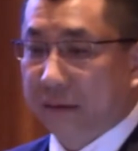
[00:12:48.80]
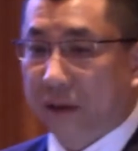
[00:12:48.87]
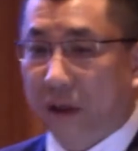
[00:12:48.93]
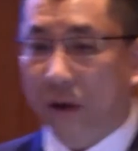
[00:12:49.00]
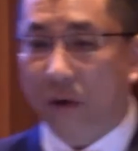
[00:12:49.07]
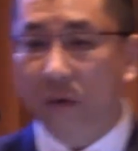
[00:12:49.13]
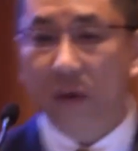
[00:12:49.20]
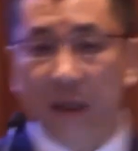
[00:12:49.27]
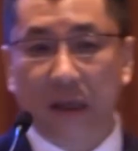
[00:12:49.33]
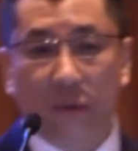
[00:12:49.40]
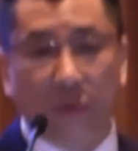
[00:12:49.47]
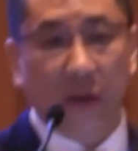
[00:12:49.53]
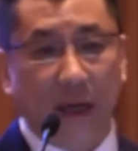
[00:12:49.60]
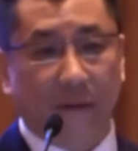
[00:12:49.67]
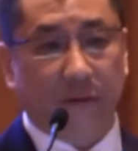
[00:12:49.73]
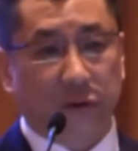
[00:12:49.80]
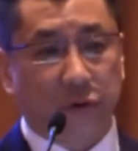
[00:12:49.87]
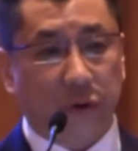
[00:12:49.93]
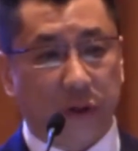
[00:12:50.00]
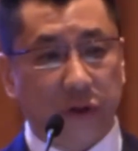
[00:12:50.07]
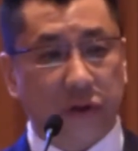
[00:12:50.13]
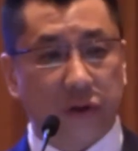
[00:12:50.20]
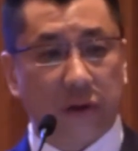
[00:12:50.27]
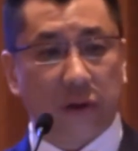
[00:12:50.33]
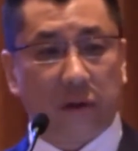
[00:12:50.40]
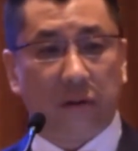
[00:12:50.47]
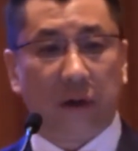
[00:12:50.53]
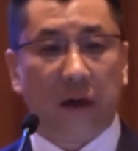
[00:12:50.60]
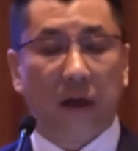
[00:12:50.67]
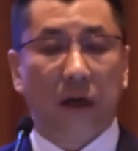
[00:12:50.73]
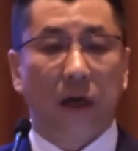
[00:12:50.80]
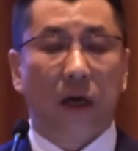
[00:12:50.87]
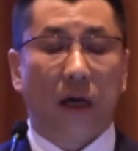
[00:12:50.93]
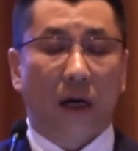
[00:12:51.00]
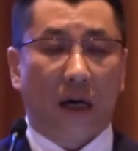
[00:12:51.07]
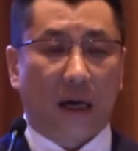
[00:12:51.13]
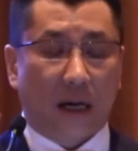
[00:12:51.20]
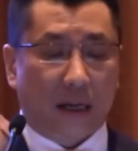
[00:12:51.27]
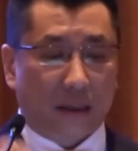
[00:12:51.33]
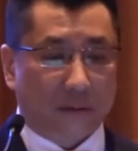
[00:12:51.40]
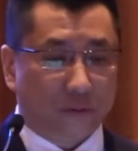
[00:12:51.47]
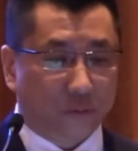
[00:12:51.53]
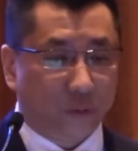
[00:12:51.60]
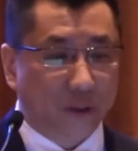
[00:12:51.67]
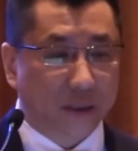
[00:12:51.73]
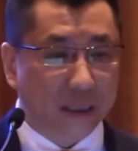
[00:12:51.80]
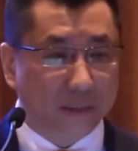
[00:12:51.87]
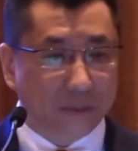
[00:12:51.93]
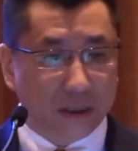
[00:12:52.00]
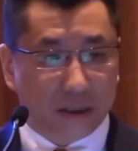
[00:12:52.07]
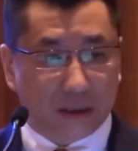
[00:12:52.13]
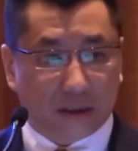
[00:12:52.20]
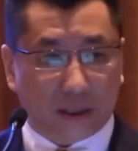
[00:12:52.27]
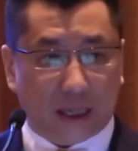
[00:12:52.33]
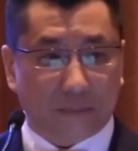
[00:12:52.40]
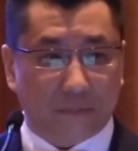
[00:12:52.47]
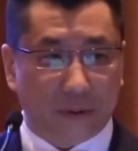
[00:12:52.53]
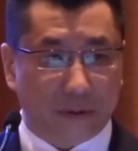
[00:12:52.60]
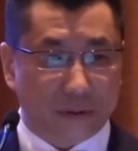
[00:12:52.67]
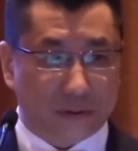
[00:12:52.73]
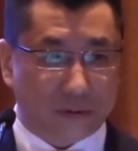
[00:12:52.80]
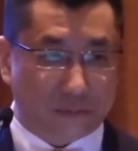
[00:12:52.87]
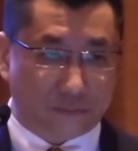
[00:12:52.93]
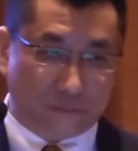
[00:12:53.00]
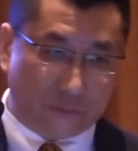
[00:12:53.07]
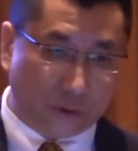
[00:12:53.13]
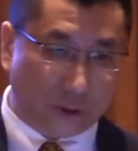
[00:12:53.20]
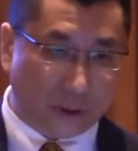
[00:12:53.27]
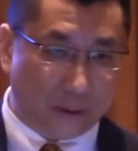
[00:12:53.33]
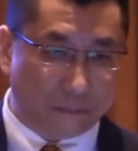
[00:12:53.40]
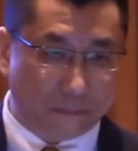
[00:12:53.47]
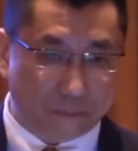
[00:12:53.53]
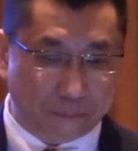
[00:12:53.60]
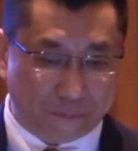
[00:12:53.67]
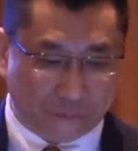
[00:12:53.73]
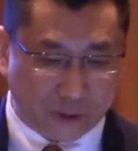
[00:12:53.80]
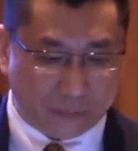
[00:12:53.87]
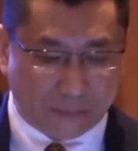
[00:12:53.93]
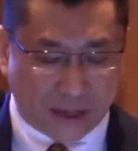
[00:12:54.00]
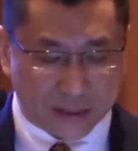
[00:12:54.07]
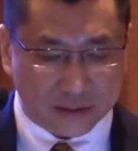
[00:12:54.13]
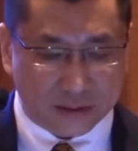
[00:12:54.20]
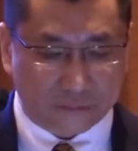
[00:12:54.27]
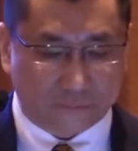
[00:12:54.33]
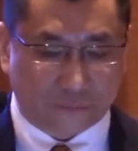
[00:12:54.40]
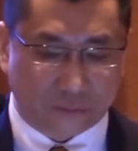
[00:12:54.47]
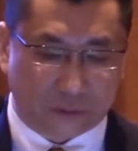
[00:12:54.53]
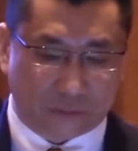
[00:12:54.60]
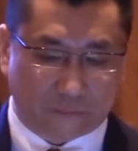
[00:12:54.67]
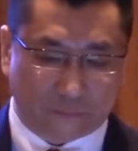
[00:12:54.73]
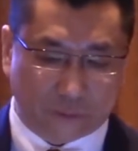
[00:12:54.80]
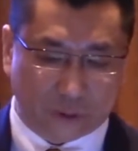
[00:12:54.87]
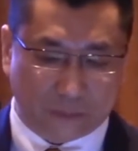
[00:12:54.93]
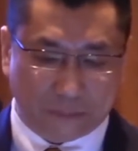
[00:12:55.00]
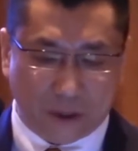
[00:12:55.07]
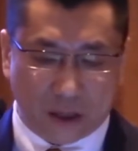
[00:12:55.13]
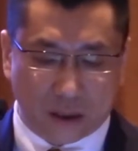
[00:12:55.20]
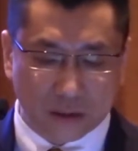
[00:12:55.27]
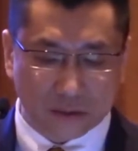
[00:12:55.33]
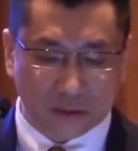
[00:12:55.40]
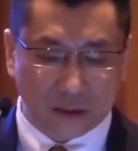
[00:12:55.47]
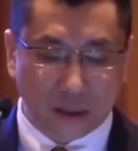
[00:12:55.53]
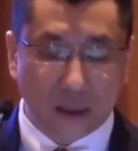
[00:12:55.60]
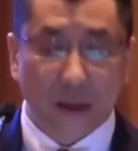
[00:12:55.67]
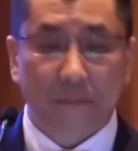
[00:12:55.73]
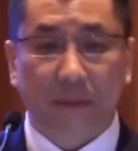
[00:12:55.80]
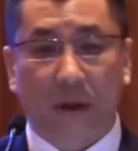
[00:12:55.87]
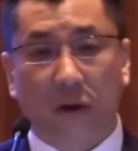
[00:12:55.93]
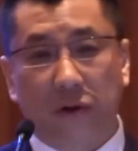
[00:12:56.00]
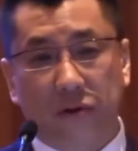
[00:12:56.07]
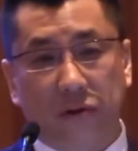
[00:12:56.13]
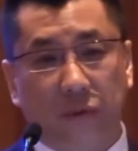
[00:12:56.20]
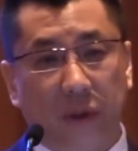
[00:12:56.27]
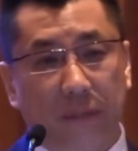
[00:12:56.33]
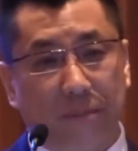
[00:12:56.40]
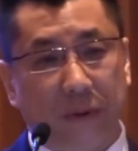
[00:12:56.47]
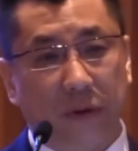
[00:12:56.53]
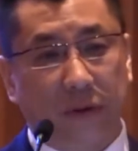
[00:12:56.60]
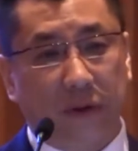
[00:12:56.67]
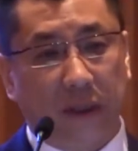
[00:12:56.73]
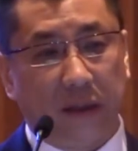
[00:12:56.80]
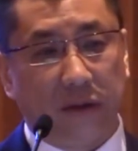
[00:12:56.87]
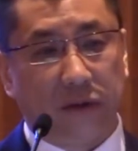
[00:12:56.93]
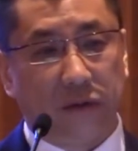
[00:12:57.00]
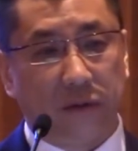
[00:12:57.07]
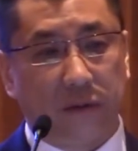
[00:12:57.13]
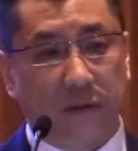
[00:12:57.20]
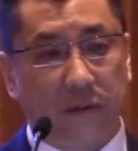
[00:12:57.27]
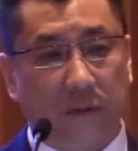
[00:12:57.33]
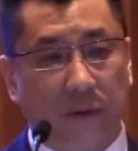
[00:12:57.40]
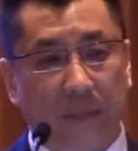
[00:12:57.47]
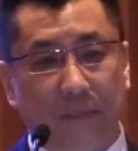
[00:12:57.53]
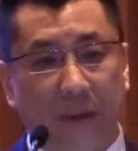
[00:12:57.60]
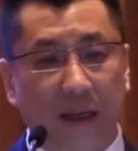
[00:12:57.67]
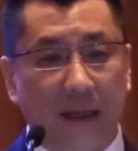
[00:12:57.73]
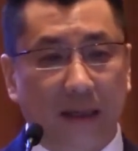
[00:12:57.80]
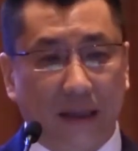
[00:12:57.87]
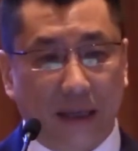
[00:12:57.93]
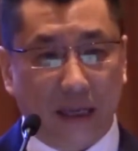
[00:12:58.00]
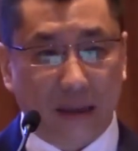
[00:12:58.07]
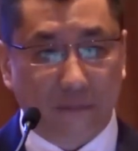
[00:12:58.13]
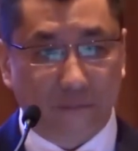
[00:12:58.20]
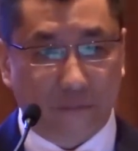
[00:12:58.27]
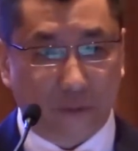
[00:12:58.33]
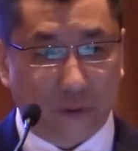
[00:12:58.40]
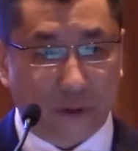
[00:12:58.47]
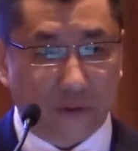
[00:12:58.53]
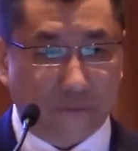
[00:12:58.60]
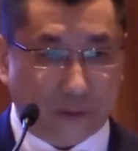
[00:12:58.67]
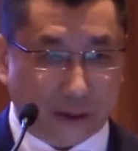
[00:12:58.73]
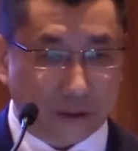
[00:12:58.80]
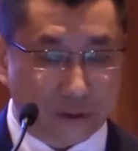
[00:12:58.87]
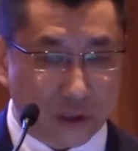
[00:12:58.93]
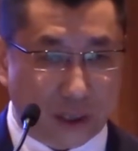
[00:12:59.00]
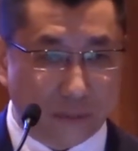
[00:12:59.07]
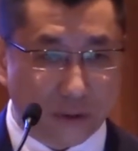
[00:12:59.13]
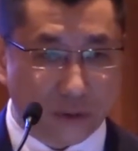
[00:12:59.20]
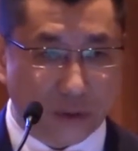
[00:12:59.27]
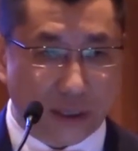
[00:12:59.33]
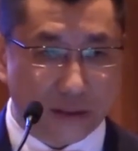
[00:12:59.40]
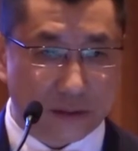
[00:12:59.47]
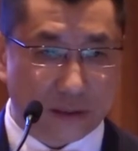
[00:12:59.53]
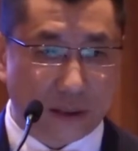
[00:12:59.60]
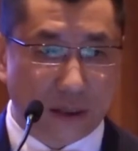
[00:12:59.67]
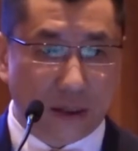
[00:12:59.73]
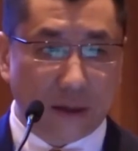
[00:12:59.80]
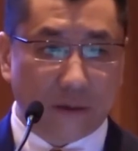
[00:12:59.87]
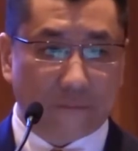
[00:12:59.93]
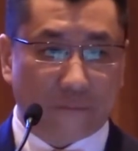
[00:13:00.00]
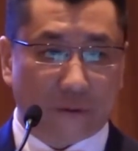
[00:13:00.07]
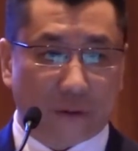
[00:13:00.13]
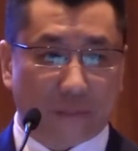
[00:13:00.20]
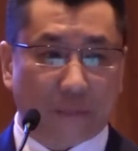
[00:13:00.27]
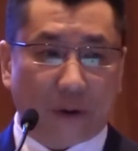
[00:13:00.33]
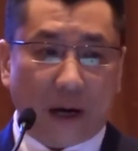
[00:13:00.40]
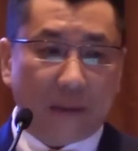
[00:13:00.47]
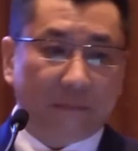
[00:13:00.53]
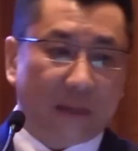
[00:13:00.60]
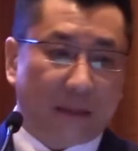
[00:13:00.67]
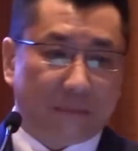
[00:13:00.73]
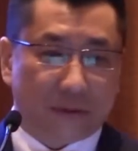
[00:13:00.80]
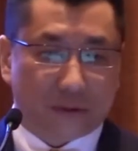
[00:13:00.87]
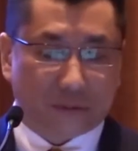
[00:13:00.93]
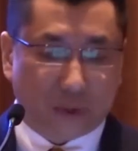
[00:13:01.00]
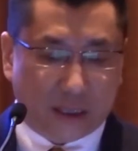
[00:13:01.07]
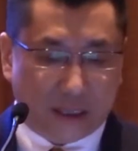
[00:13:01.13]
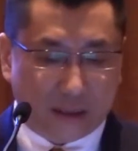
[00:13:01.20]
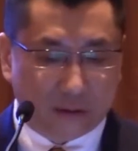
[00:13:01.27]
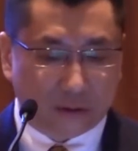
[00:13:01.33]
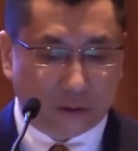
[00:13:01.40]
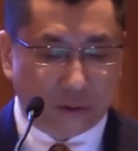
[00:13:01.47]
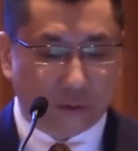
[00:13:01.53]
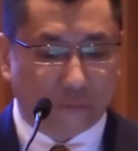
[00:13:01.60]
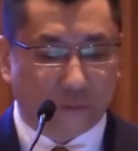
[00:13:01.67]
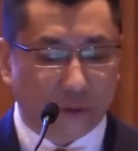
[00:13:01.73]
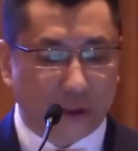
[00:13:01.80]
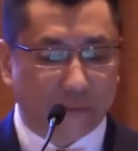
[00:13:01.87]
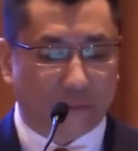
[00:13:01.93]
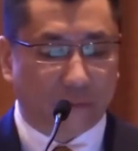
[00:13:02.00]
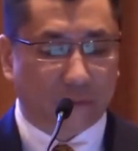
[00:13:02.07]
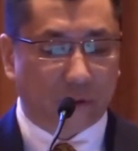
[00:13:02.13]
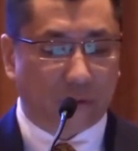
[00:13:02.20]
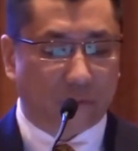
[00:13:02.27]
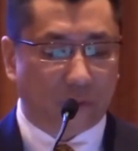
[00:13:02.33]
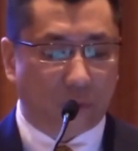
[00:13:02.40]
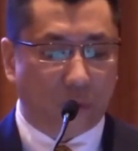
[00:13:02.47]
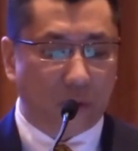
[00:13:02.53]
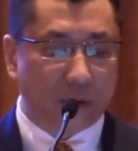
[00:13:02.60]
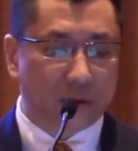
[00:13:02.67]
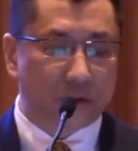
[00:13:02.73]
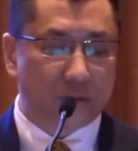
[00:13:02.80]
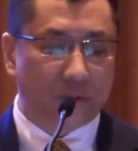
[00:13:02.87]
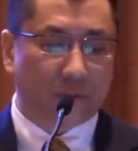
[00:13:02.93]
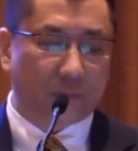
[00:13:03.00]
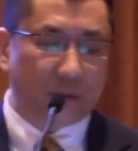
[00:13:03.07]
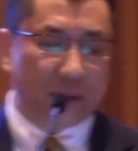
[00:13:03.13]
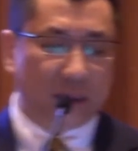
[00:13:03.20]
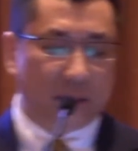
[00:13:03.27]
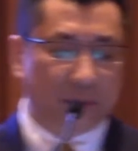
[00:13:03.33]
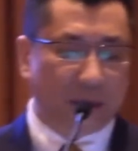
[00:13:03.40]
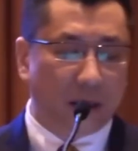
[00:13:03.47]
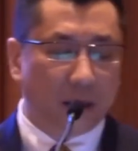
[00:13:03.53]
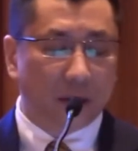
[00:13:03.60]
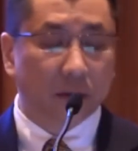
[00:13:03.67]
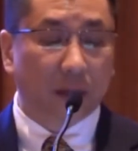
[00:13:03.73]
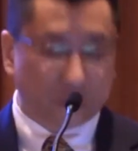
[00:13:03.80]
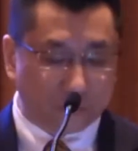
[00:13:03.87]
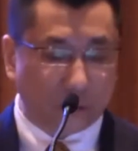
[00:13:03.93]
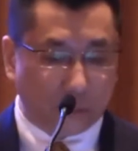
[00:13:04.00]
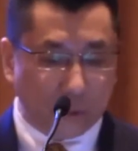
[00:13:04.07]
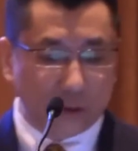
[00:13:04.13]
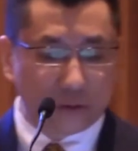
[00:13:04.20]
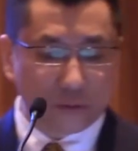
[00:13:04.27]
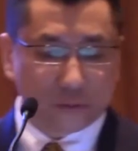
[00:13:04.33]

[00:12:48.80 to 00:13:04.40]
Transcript: not only we have the traditional 3 dB couplers for the passive for the pounds, but also we built into, we play the game for fractal geometry is for prime numbers, we can go for 1 to 3 dB, not 3, 1 to